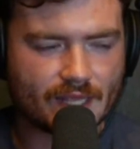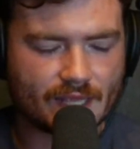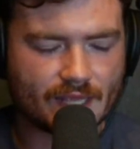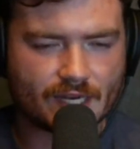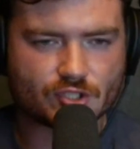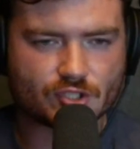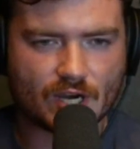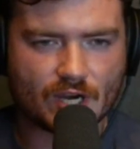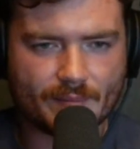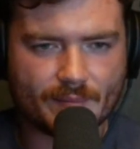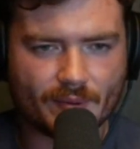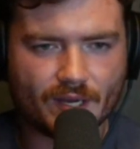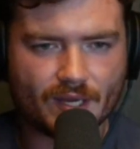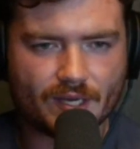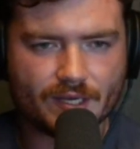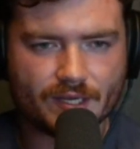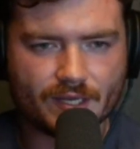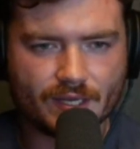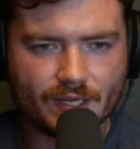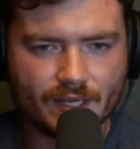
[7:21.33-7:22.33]
a
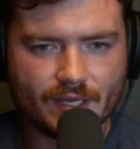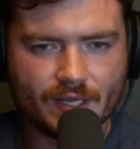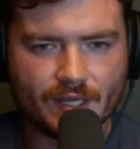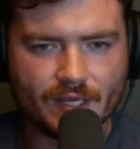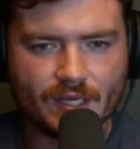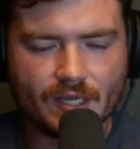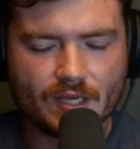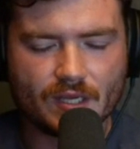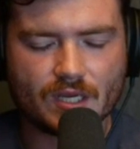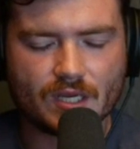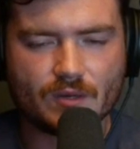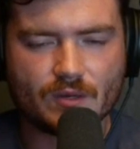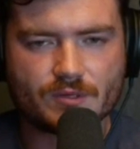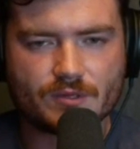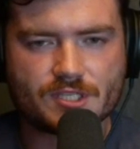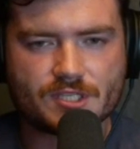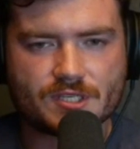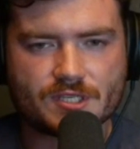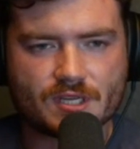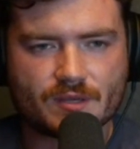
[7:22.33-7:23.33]
tripod,
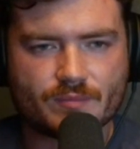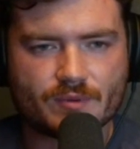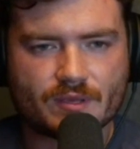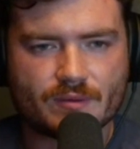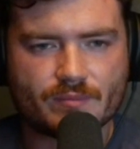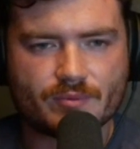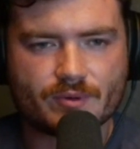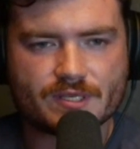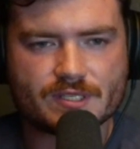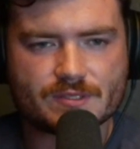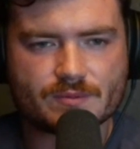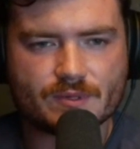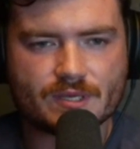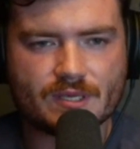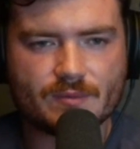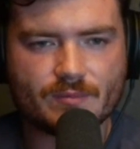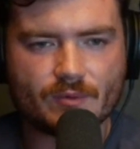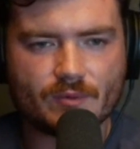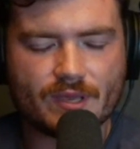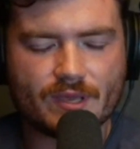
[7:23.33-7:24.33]
which ended up being pretty
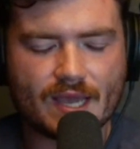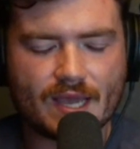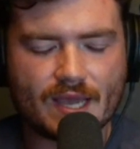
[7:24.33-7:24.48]
sweet. But we